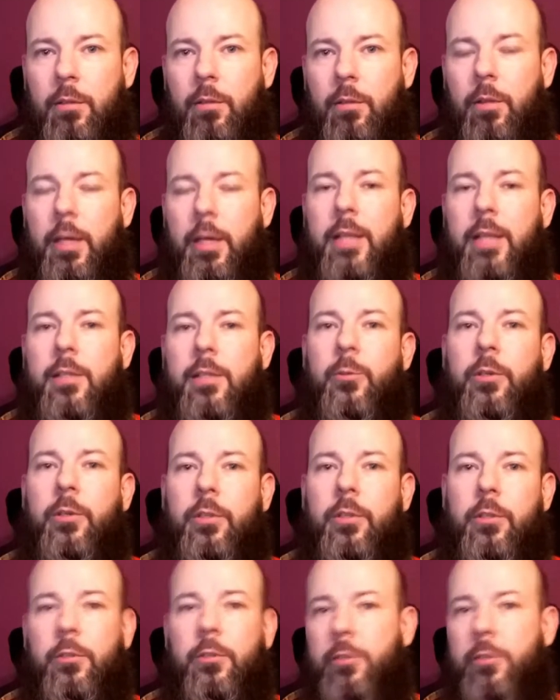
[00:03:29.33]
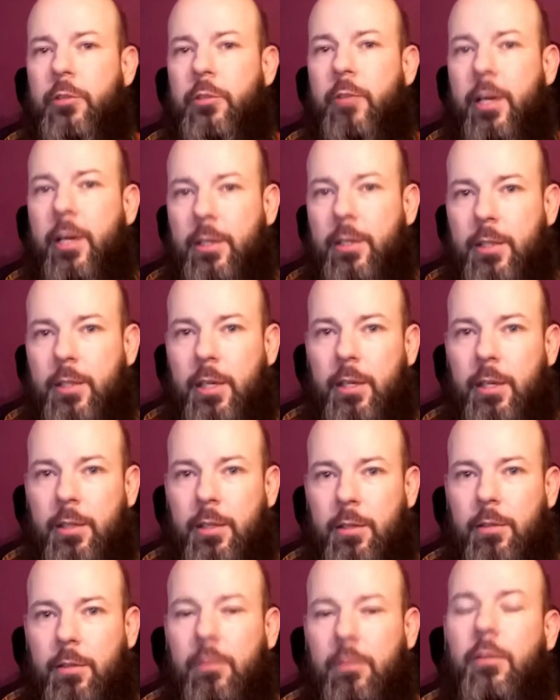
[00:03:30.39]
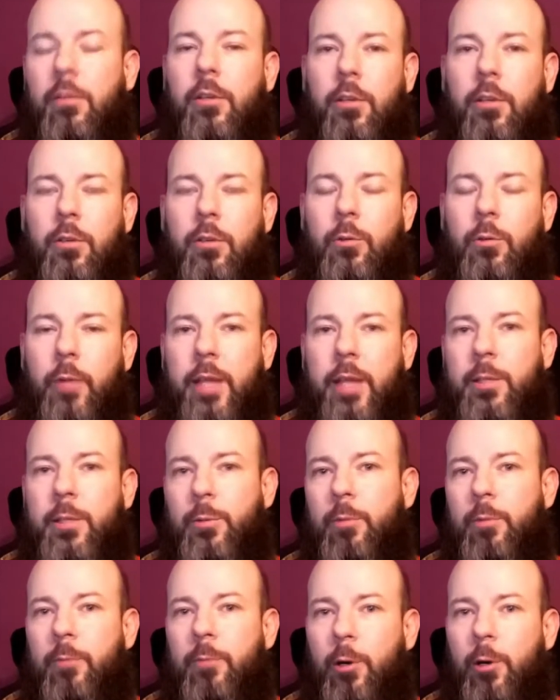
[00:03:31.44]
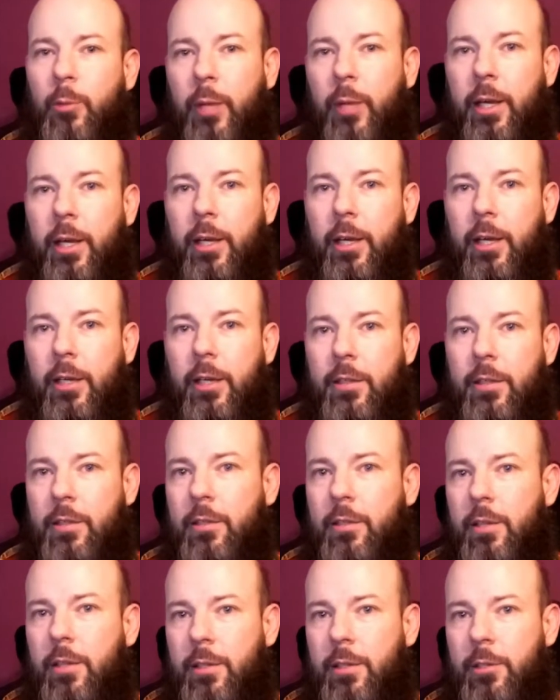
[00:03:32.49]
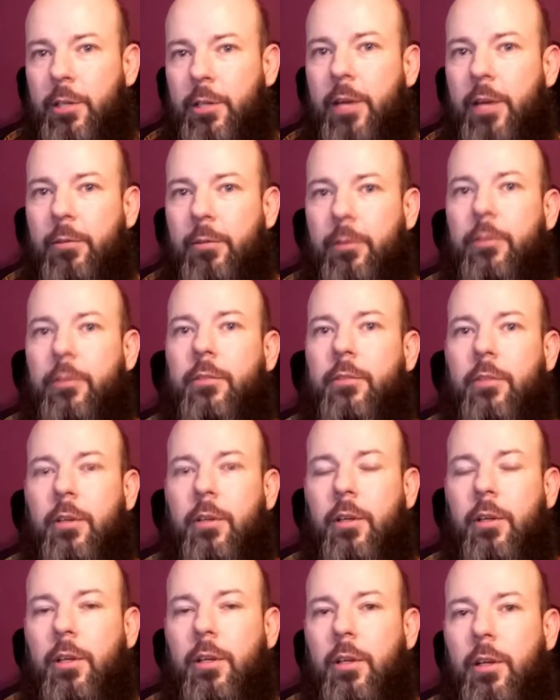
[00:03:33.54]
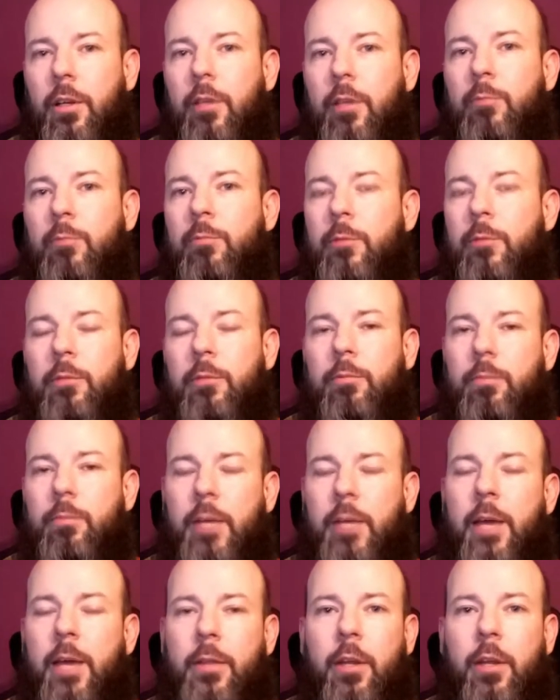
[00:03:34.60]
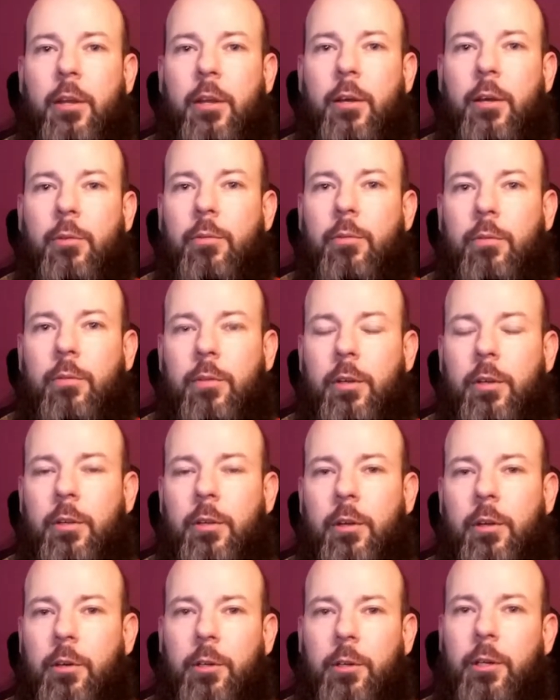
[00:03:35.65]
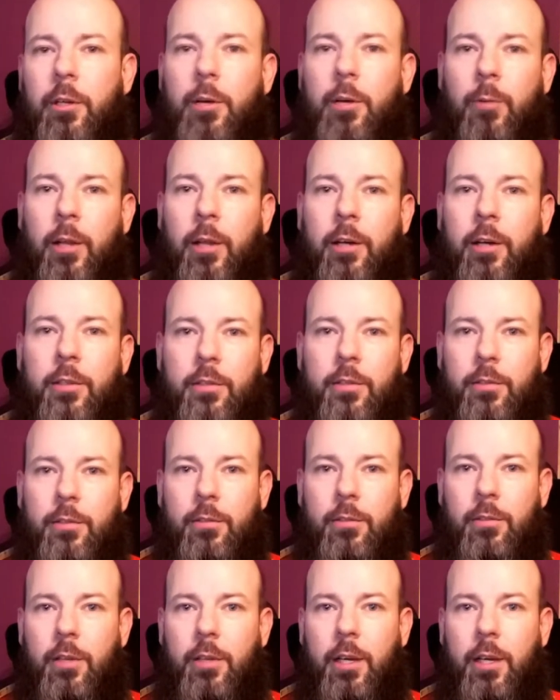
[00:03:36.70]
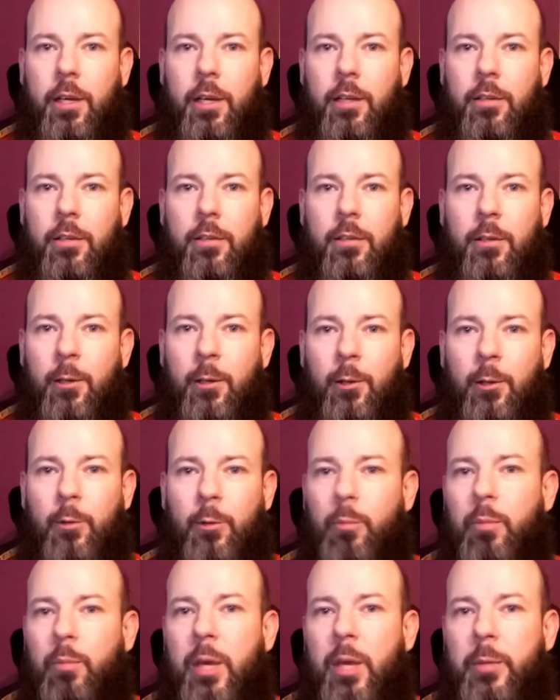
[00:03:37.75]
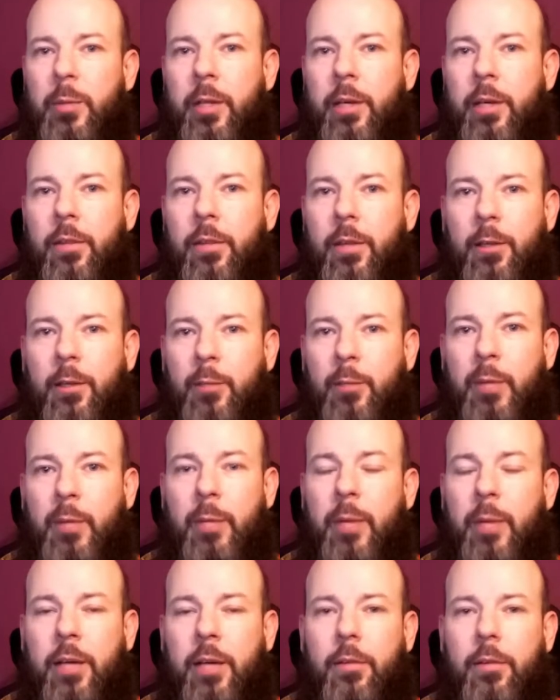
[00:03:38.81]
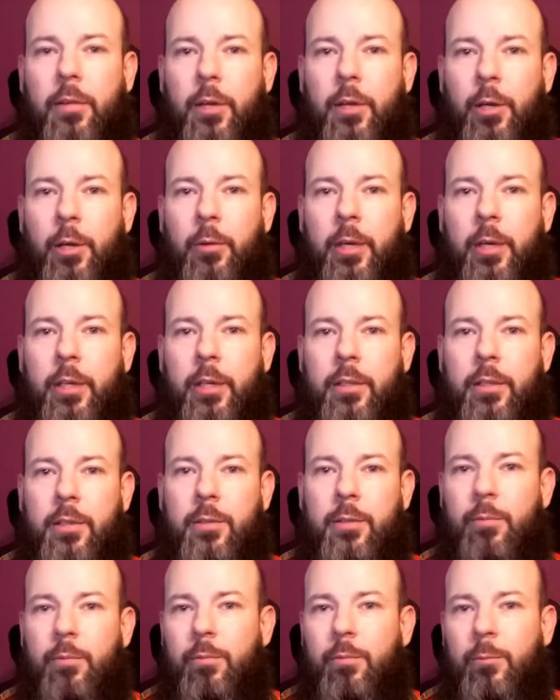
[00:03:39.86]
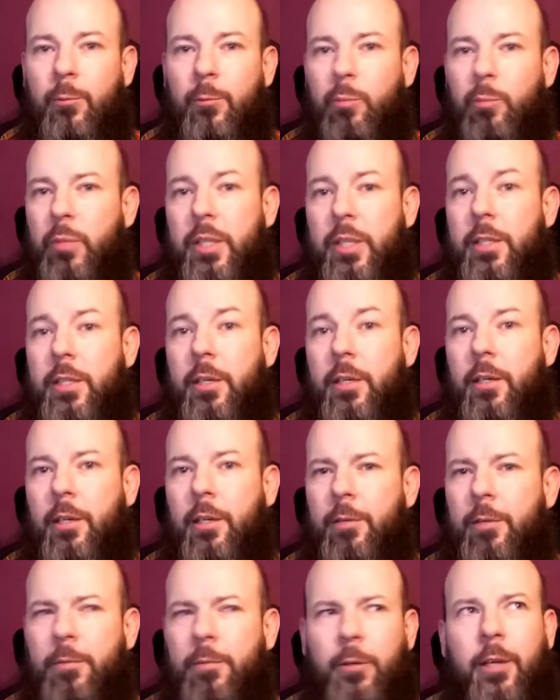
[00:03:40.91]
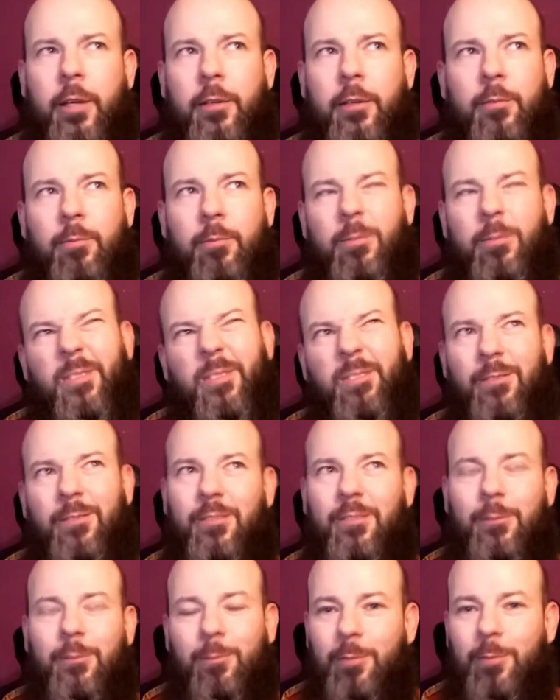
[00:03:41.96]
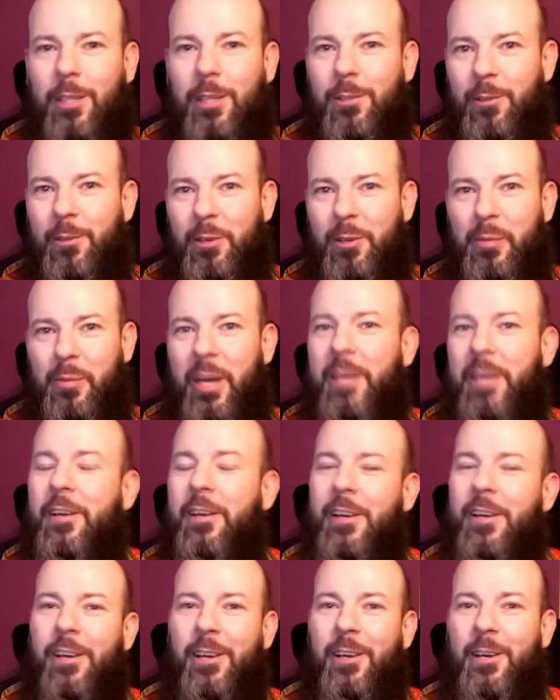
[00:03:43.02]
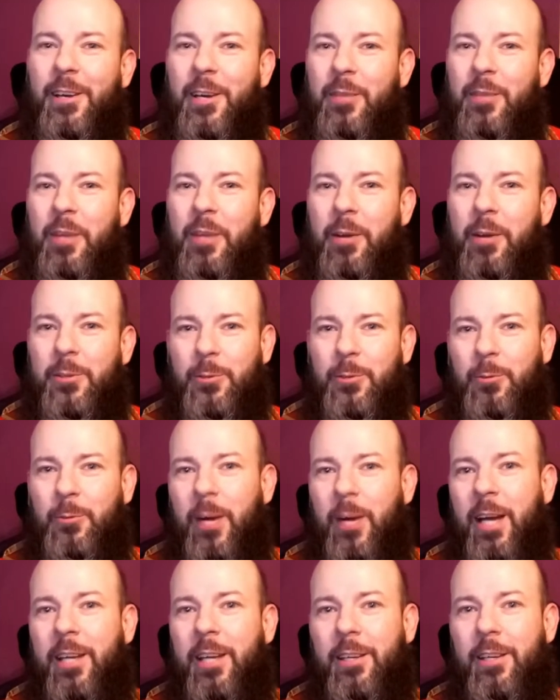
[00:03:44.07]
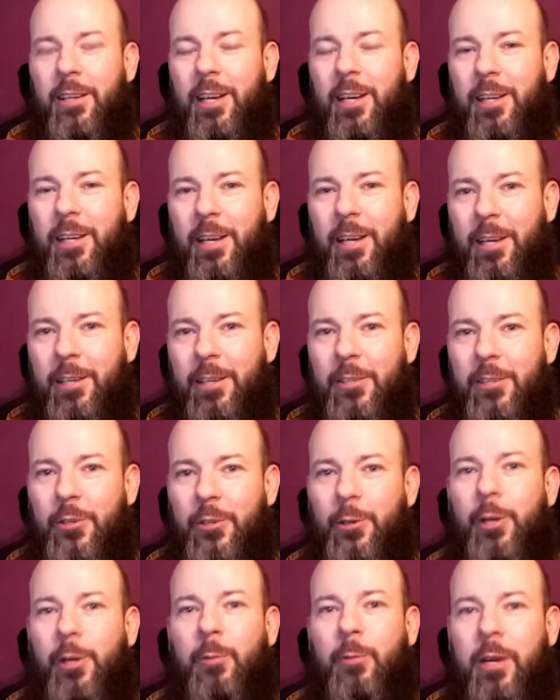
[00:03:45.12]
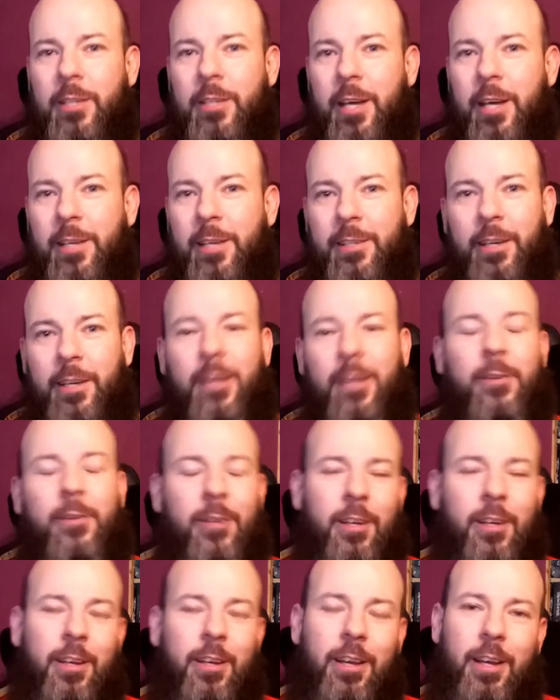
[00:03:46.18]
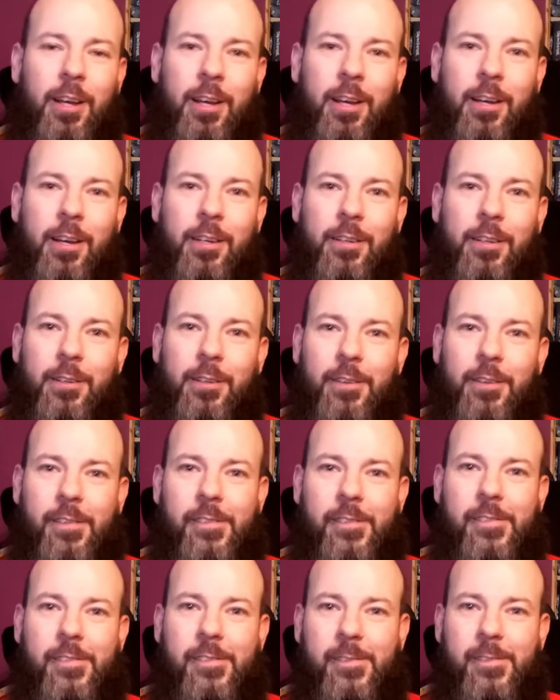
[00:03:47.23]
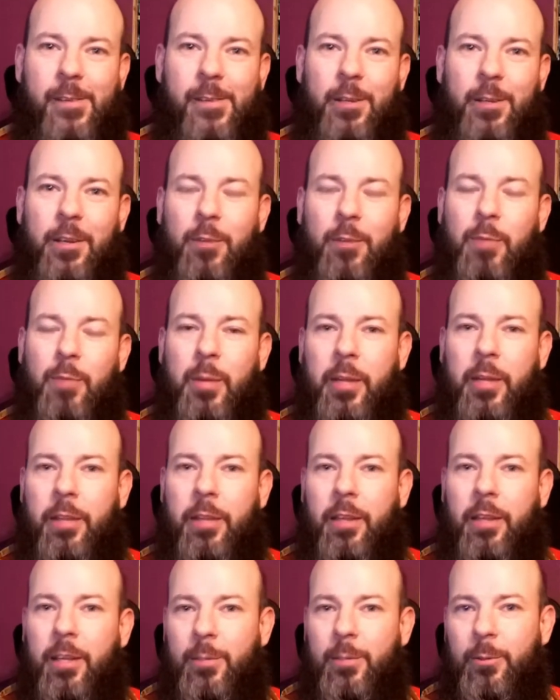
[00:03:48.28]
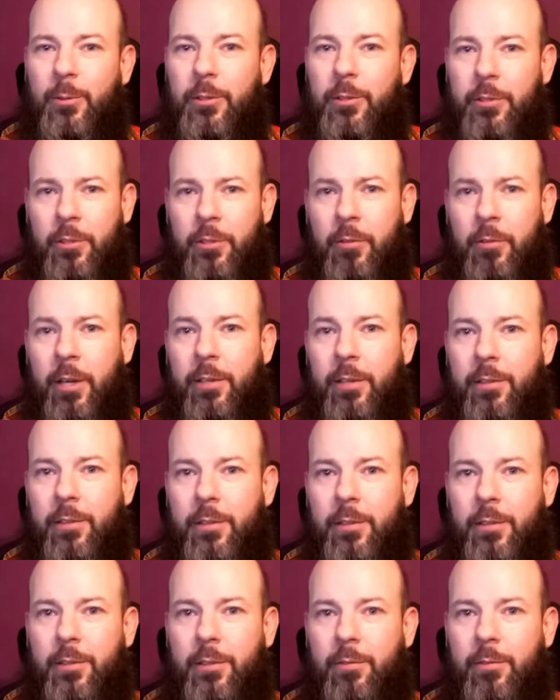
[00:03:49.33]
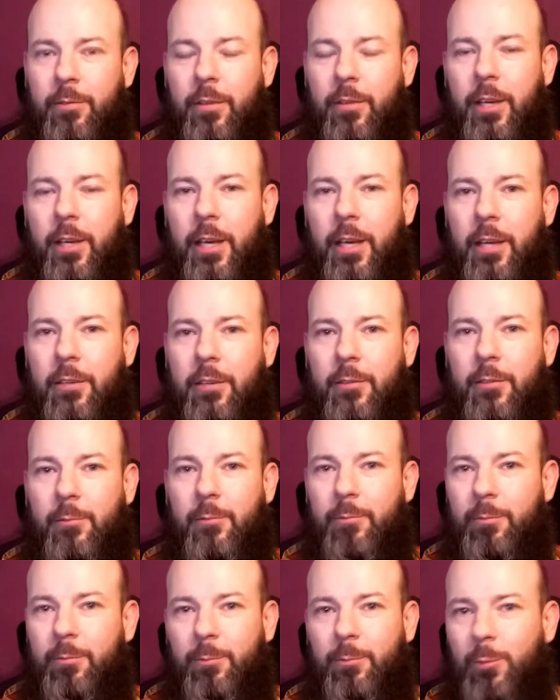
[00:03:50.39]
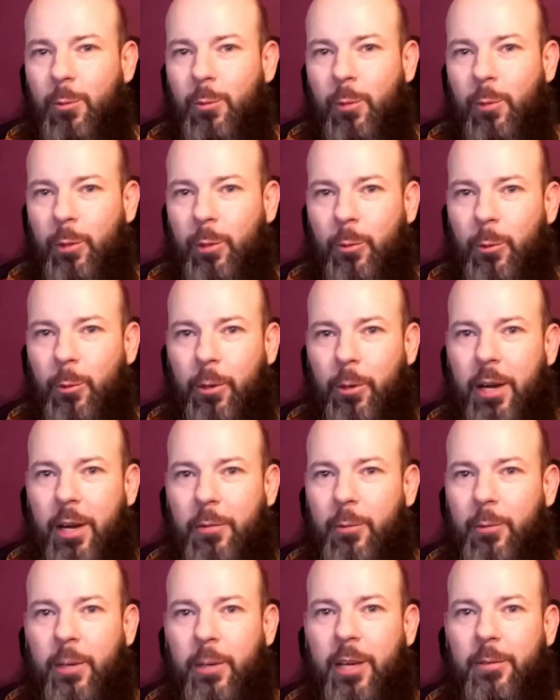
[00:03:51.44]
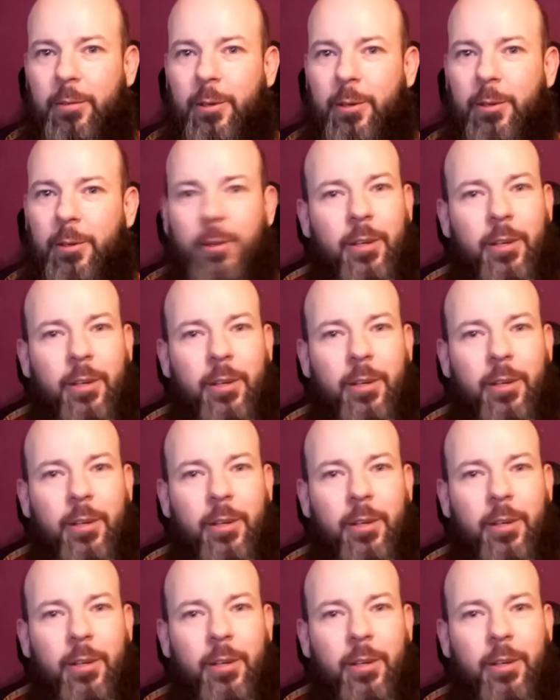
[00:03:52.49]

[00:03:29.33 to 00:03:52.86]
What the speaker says: that is what Dungeons and Dragons is, and or that is what role playing is as a general. And well, yeah, they're new. They're not going to know a lot, and maybe they think The Big Bang Theory is particularly funny, and that's another debate. It's all right. I can enjoy it whilst hating it, and maybe they think that's what Dungeons and Dragons and, again, World of Warcraft or whatever,